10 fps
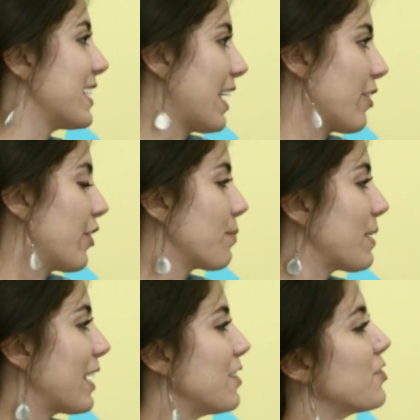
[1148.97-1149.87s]
together
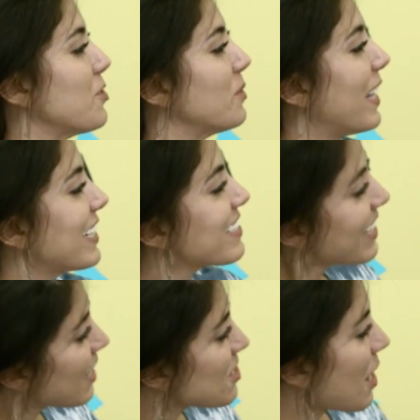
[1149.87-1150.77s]
because you liked
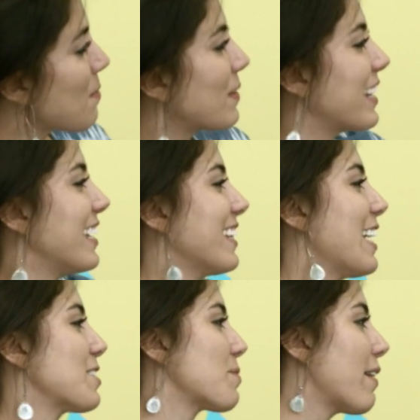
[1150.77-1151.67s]
SketchUp and he
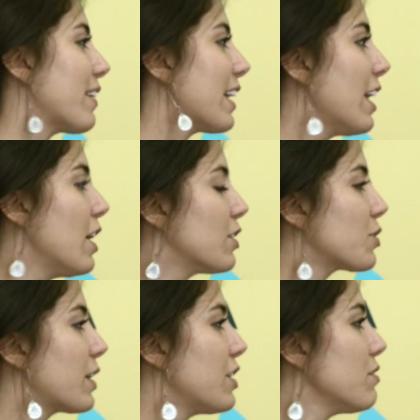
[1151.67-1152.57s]
likes Revit.
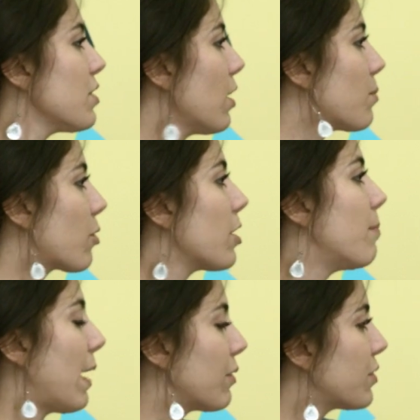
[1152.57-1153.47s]
So can you talk more
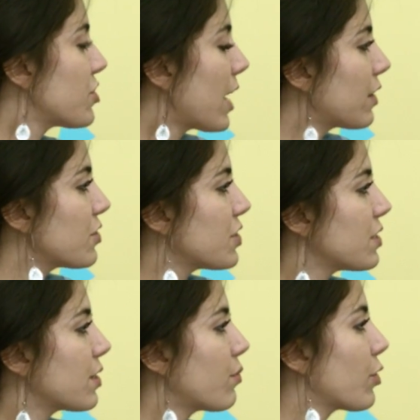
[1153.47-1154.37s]
about the
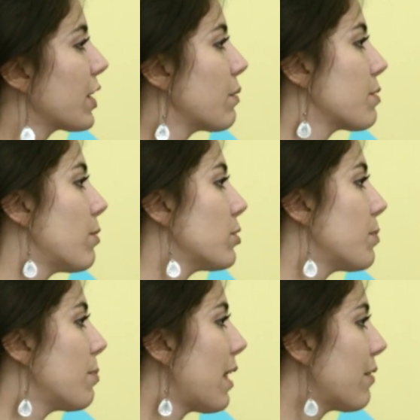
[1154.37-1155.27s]
challenges of working with
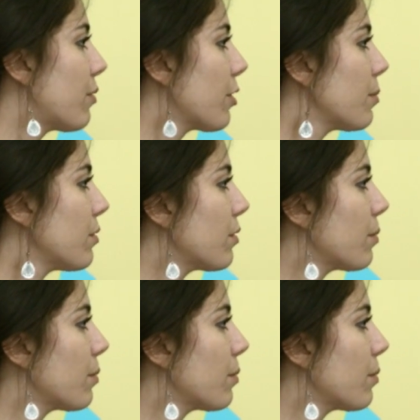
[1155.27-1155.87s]
multiple platforms?